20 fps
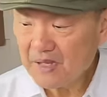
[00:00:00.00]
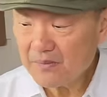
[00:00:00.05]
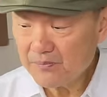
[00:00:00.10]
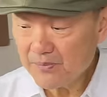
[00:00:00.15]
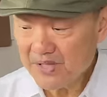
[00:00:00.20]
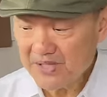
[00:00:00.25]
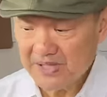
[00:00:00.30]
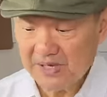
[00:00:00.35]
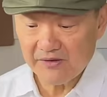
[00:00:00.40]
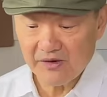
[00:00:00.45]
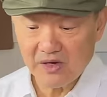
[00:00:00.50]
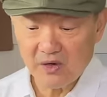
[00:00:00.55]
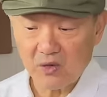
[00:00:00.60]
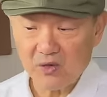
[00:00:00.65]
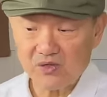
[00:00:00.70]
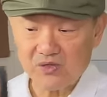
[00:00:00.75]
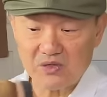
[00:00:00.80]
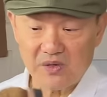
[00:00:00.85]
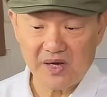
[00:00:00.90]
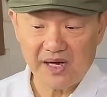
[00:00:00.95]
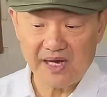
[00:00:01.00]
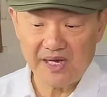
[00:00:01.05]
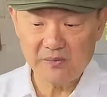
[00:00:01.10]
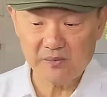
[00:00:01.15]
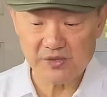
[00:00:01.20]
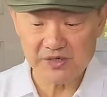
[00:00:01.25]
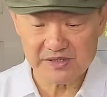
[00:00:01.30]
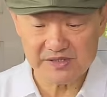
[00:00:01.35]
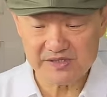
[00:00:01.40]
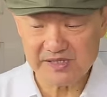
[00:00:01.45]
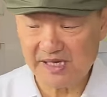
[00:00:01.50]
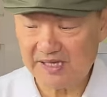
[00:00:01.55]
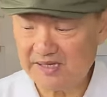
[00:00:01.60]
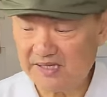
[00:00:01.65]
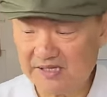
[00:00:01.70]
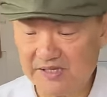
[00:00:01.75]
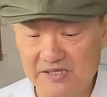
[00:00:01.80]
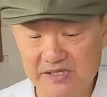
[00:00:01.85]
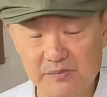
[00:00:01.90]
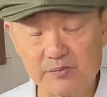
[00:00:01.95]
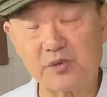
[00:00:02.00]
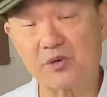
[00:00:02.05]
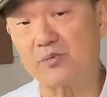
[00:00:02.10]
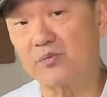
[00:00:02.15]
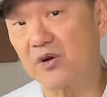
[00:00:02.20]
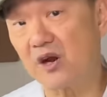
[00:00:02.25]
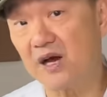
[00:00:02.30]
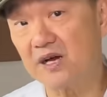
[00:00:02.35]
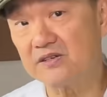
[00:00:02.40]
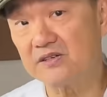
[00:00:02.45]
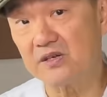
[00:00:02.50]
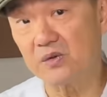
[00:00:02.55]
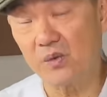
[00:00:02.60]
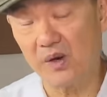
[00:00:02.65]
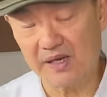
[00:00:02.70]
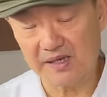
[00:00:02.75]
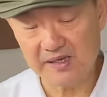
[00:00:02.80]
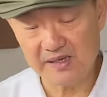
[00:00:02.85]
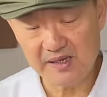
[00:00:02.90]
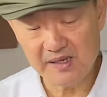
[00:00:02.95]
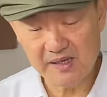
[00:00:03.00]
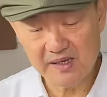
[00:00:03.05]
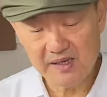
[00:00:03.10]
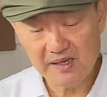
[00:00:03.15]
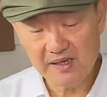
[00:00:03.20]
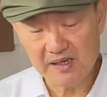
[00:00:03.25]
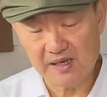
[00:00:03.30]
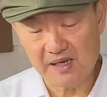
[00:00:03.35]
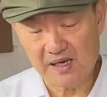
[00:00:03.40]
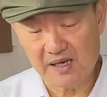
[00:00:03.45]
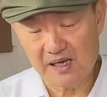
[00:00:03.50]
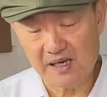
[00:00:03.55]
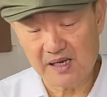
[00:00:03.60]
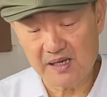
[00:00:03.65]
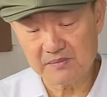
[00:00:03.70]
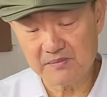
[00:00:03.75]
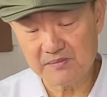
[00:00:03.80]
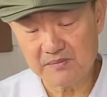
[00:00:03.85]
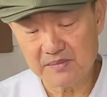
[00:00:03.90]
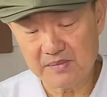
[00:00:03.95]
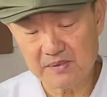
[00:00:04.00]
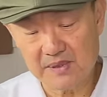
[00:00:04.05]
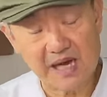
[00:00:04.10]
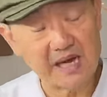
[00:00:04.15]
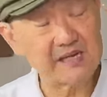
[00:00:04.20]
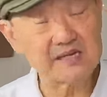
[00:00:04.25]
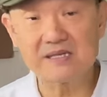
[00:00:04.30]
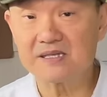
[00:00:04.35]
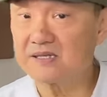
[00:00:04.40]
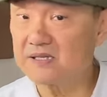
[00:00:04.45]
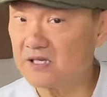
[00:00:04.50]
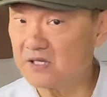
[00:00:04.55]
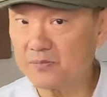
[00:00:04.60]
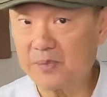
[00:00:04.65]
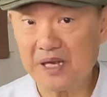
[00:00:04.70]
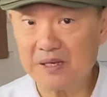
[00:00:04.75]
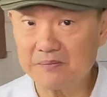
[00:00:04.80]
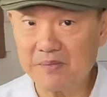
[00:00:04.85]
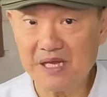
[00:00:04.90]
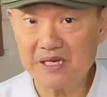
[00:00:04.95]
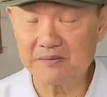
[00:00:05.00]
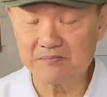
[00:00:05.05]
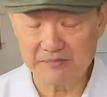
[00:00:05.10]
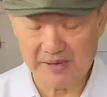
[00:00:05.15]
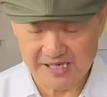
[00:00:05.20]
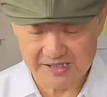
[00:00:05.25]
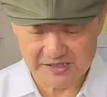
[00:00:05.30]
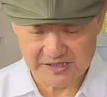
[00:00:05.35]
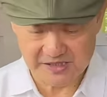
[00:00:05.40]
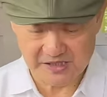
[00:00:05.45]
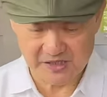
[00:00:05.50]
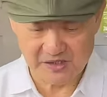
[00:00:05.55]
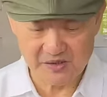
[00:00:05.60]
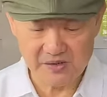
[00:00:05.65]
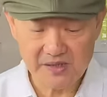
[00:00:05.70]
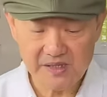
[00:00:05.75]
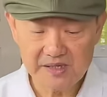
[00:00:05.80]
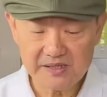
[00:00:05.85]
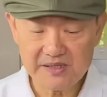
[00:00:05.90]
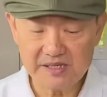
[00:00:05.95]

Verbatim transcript: But are also hybrids, and this is a proprietary one. I suspect made in Mexico.